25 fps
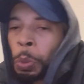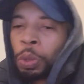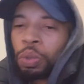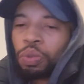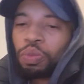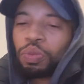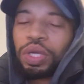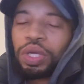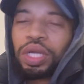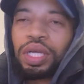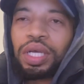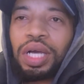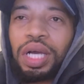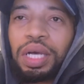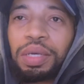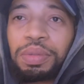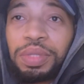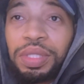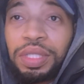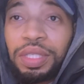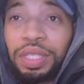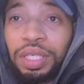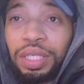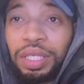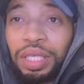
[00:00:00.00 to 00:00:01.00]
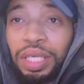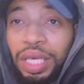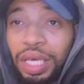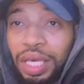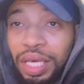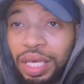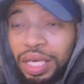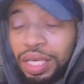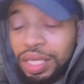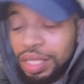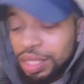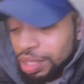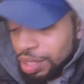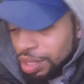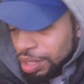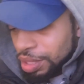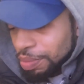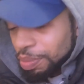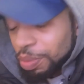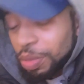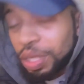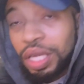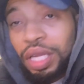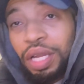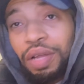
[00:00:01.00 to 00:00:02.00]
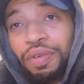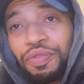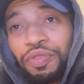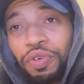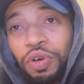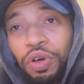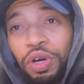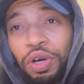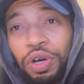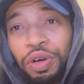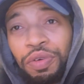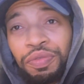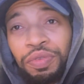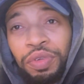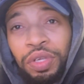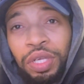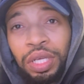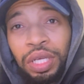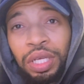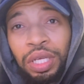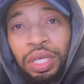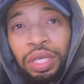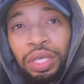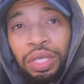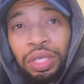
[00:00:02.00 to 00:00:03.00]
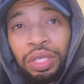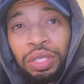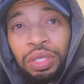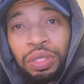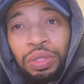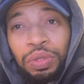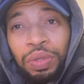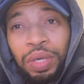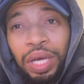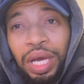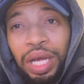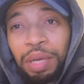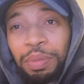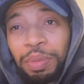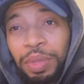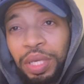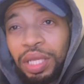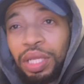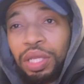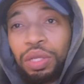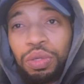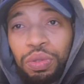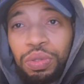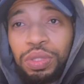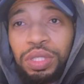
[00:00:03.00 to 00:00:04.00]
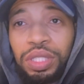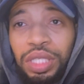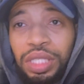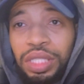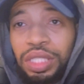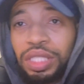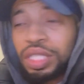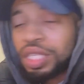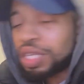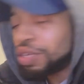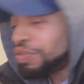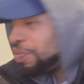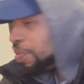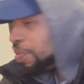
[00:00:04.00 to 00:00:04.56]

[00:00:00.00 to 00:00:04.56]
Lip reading: when it comes to kids being involved, you got to be a little sensitive